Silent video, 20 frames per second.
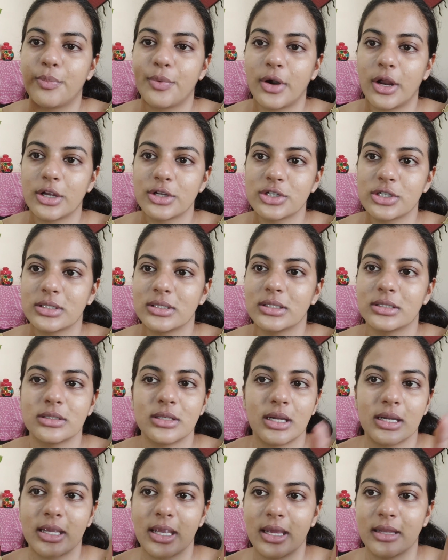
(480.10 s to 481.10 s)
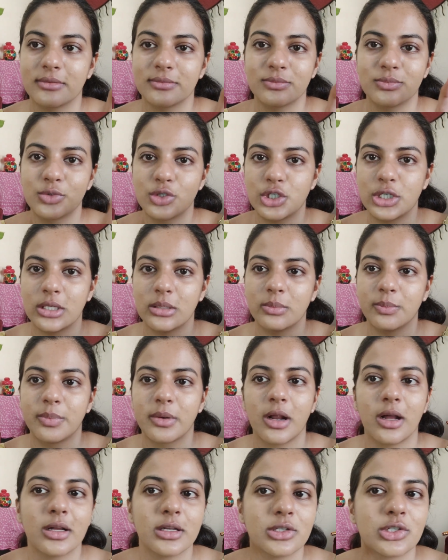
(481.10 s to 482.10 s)
brush in it, again cheap
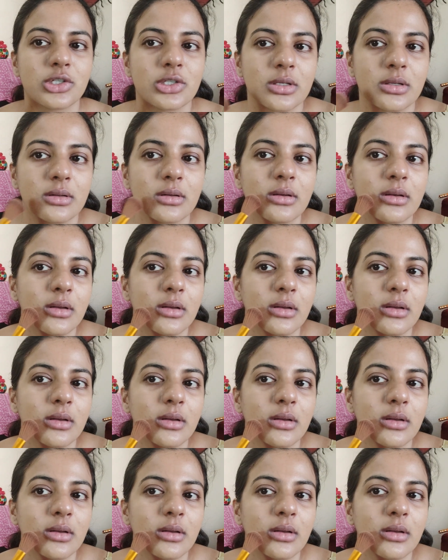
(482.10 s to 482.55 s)
brush,